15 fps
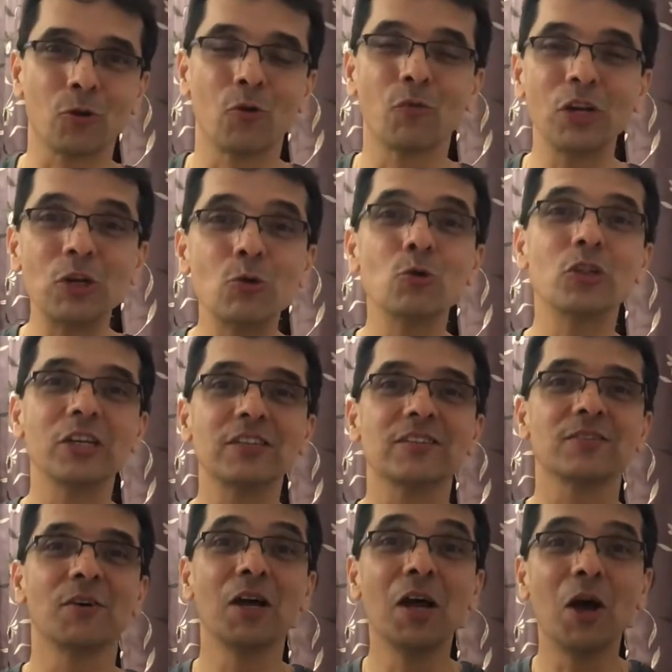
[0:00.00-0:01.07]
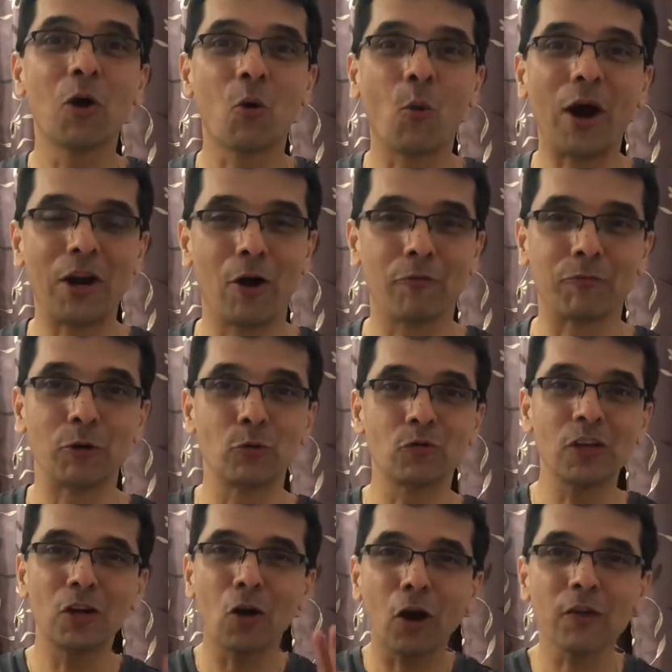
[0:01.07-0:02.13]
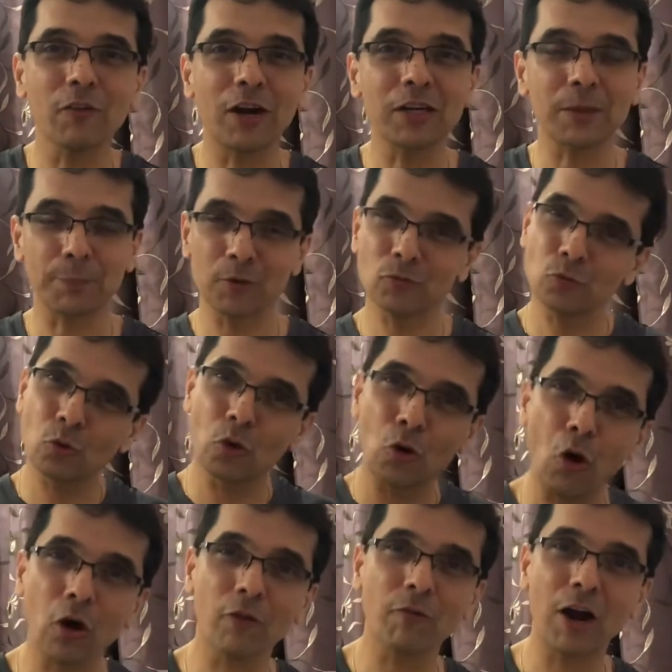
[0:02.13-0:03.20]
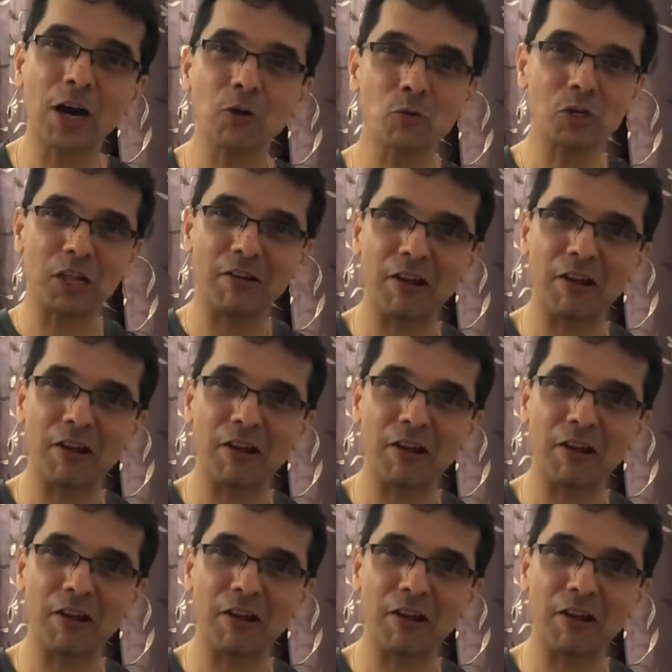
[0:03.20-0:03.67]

You know, we do this quite often. You see a lot of entrepreneurs who do a lot of hard work.